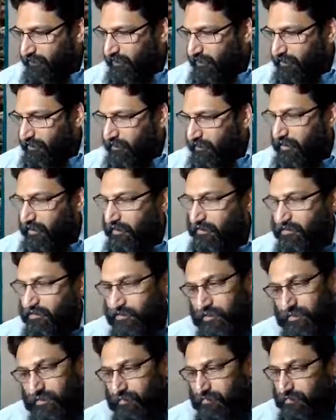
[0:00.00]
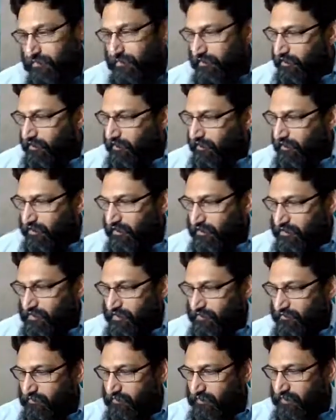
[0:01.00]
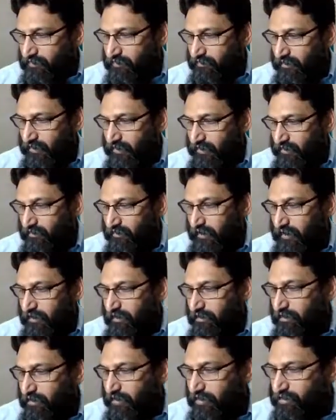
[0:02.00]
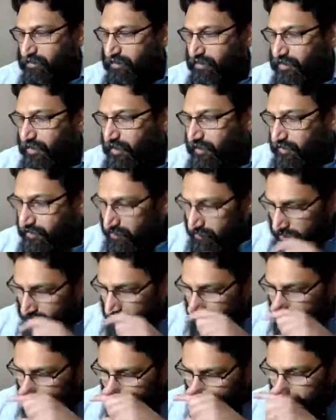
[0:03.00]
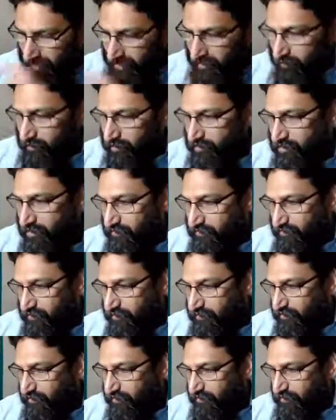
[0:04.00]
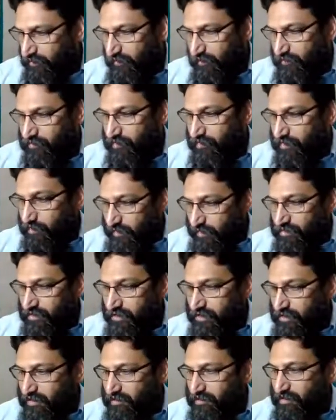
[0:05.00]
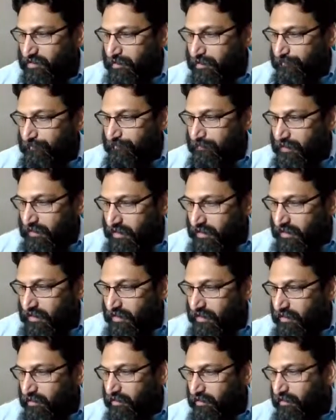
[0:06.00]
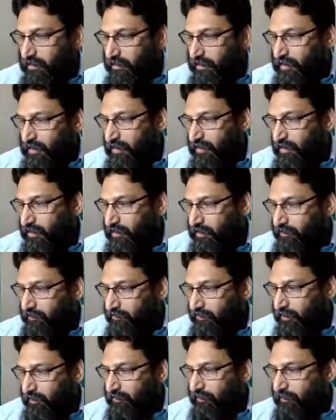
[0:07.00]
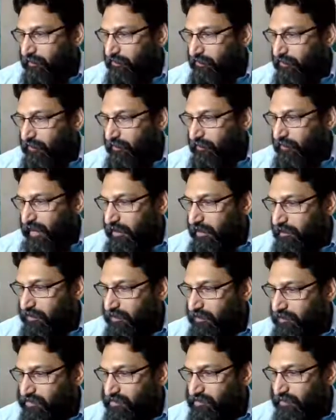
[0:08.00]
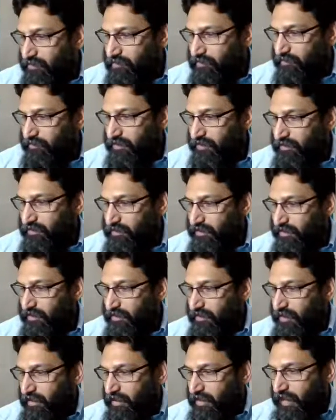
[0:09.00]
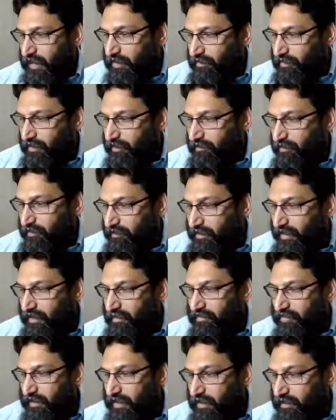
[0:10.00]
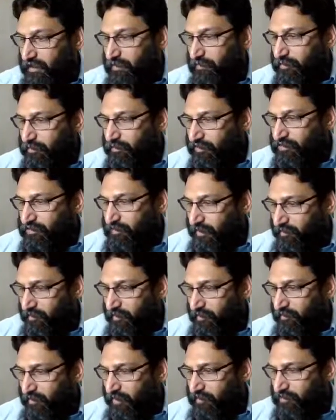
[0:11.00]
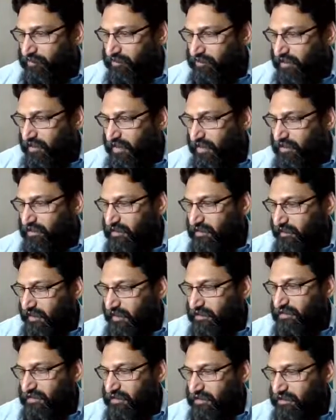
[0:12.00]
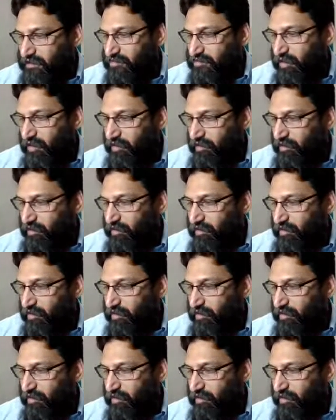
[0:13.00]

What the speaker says: yeah, so it's a very valid question, and so the question is, hello, from our responsibility, how can we make the underprivileged people of our society mentally strong